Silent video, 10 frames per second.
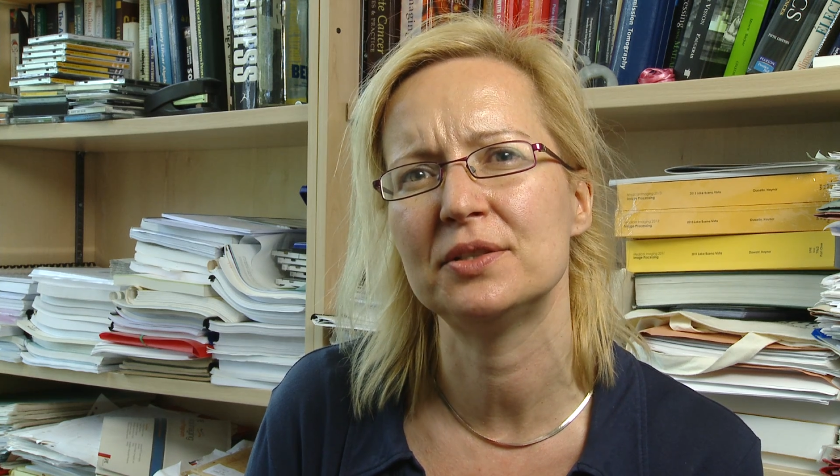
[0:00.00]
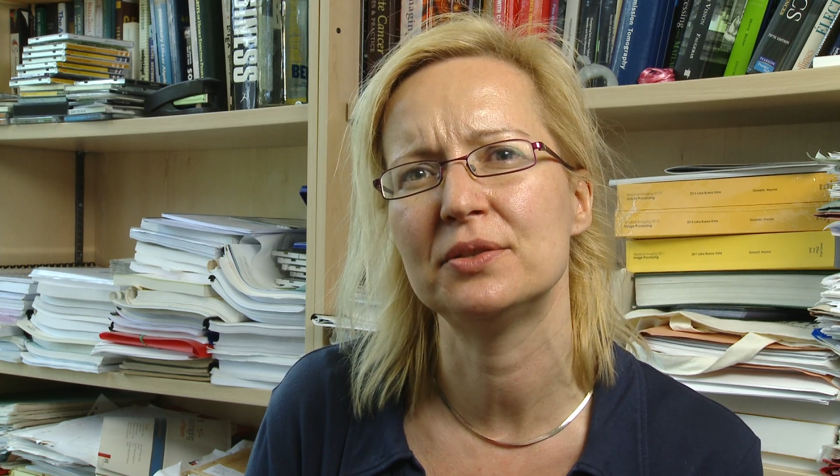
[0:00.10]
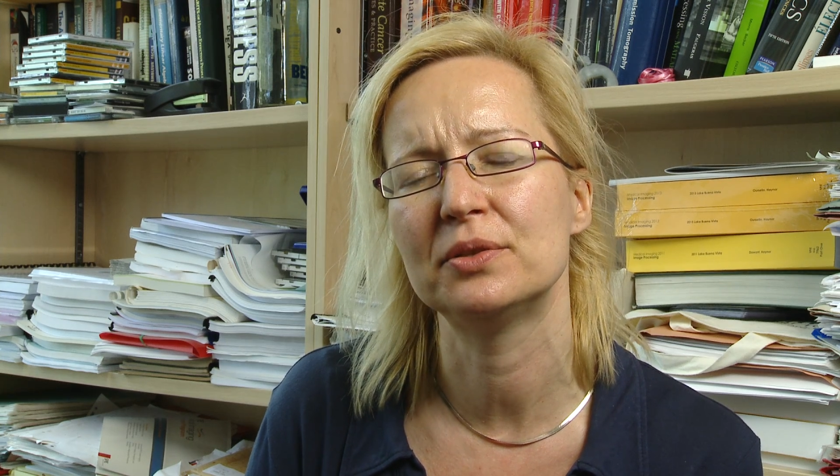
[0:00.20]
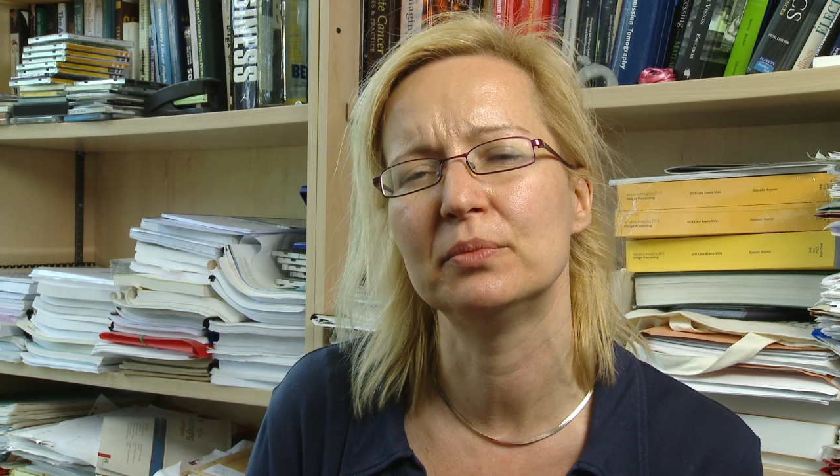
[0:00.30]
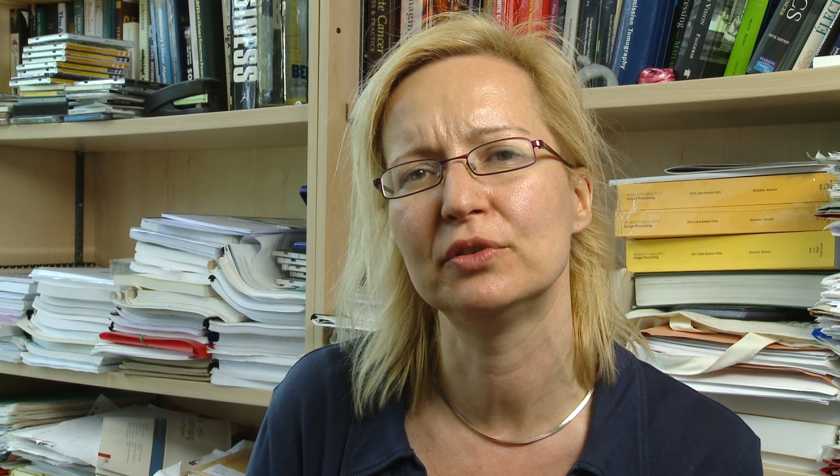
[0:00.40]

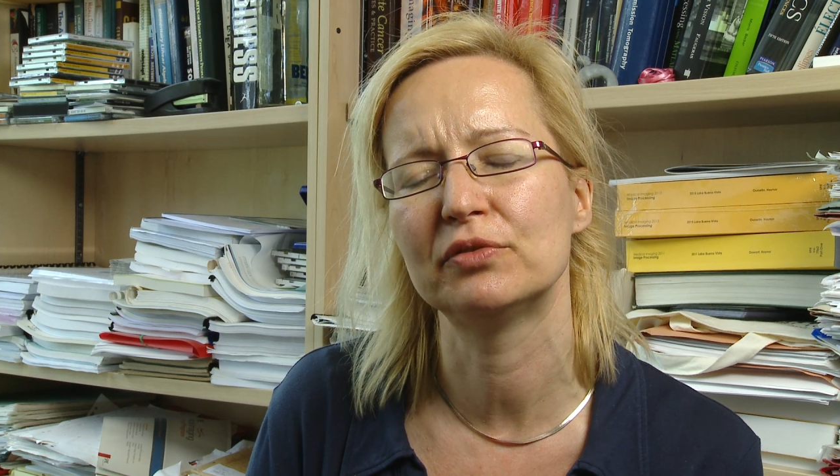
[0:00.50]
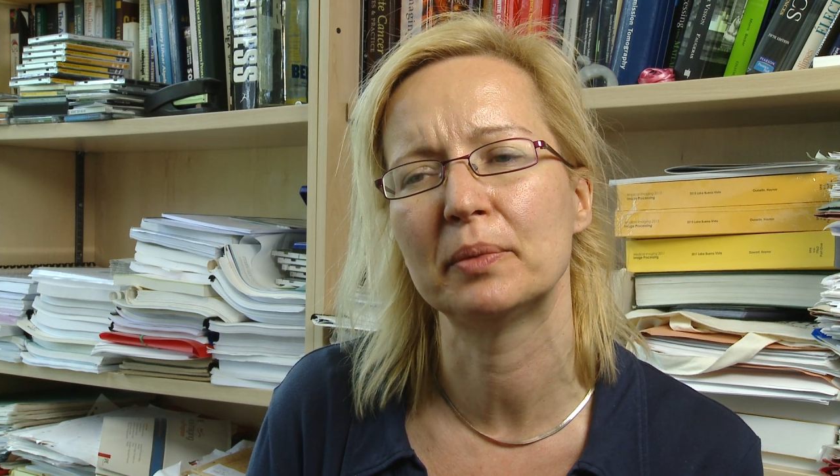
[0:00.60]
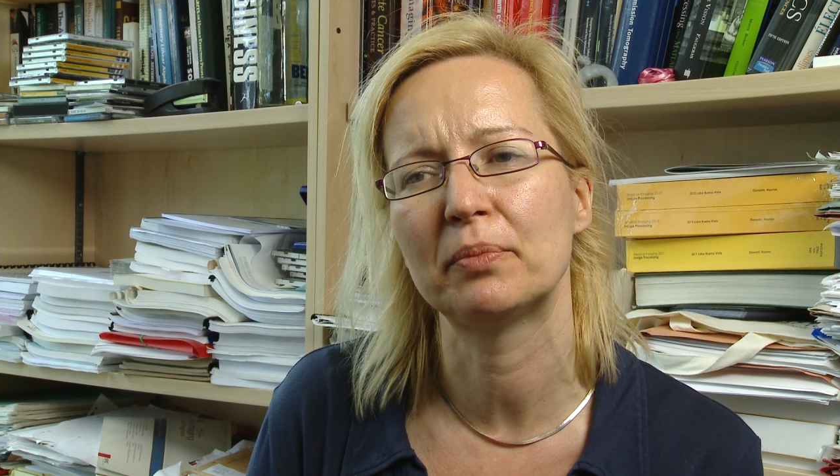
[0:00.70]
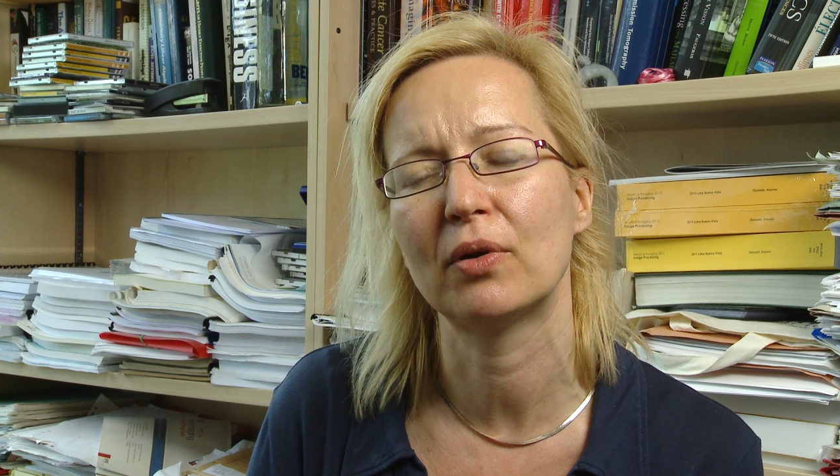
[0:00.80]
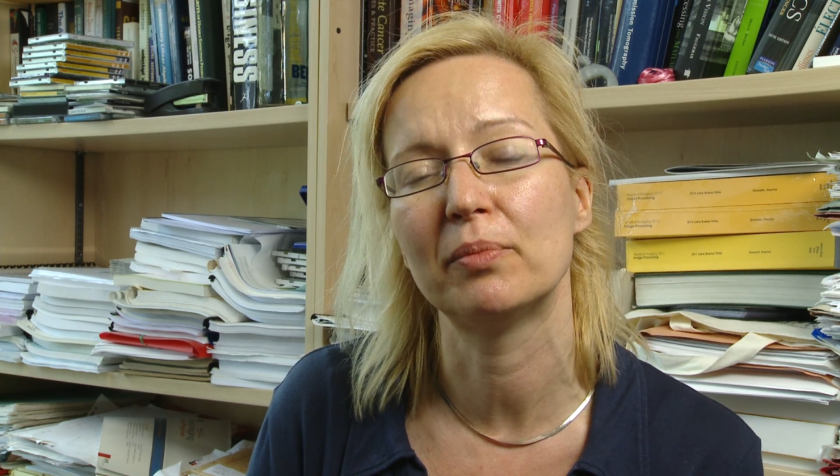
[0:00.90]
due to
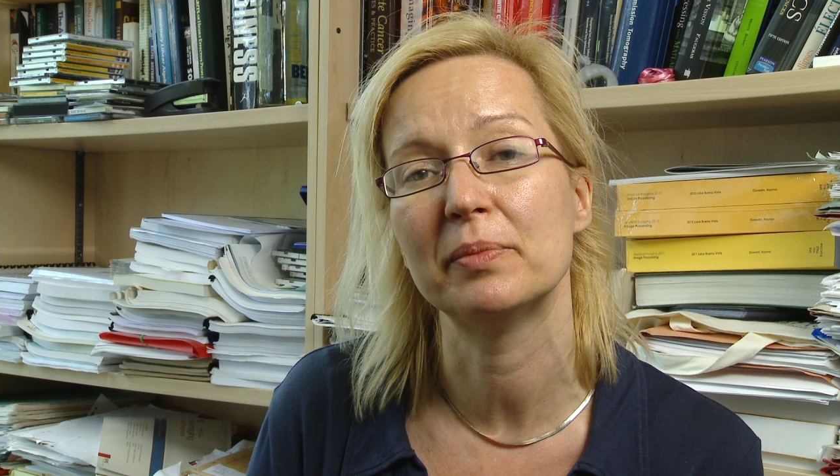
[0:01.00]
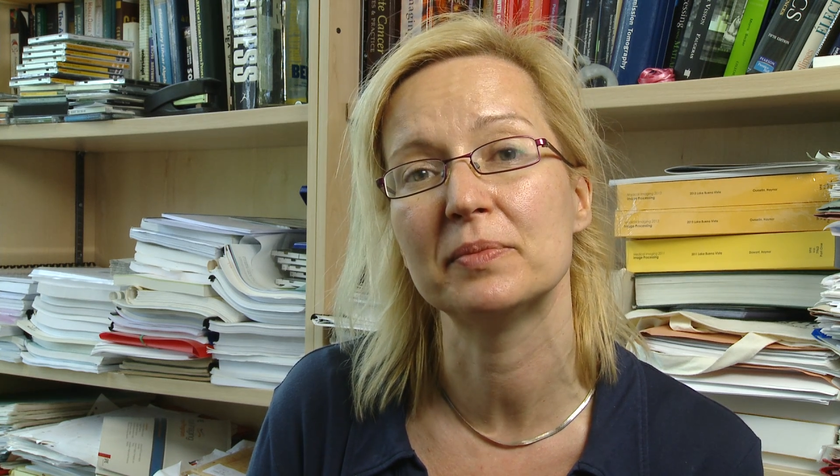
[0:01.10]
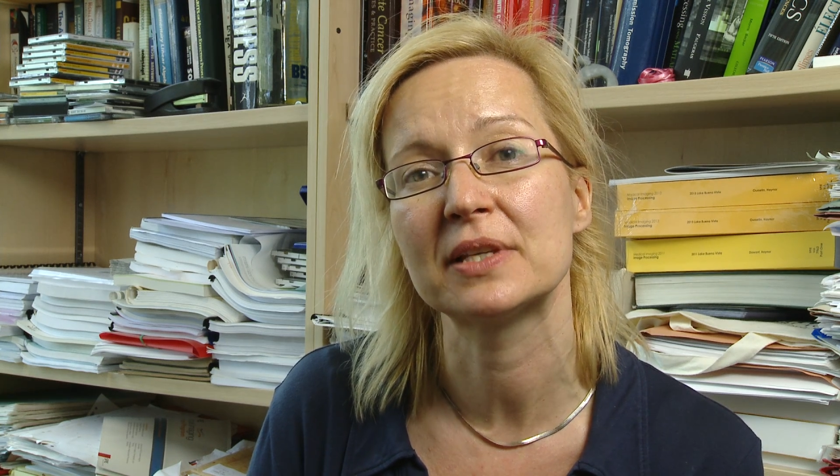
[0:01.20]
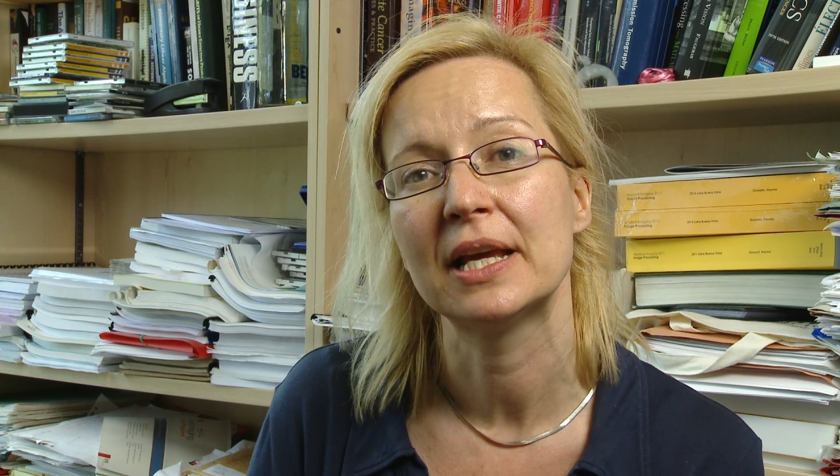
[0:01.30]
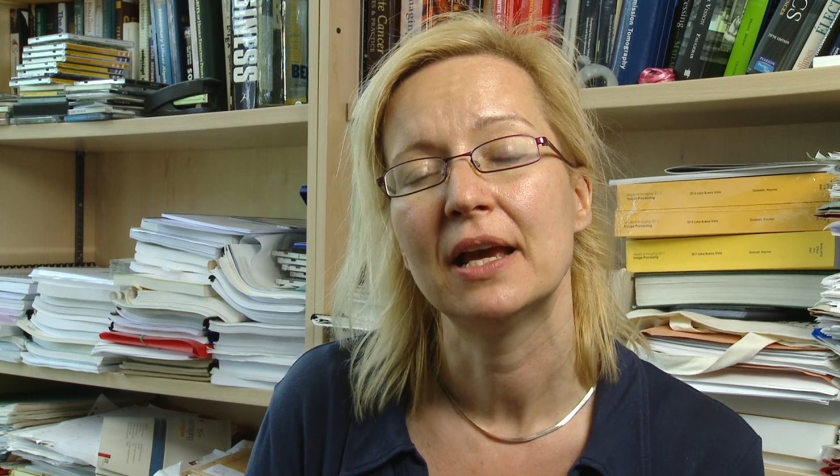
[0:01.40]
movement
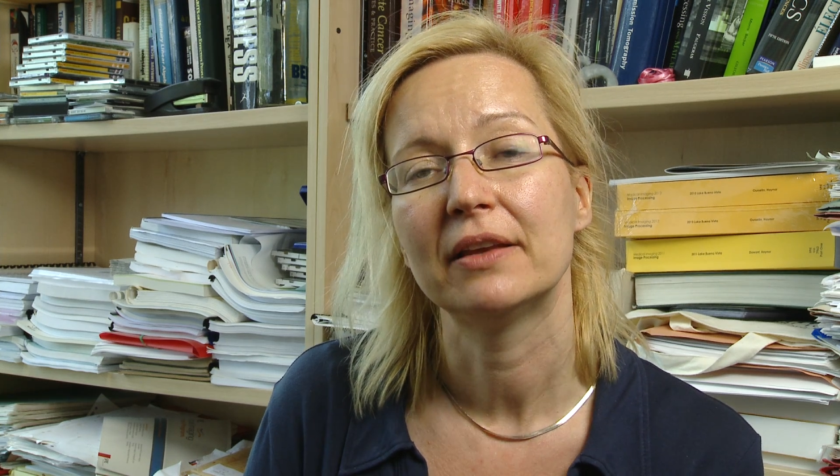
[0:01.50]
problems.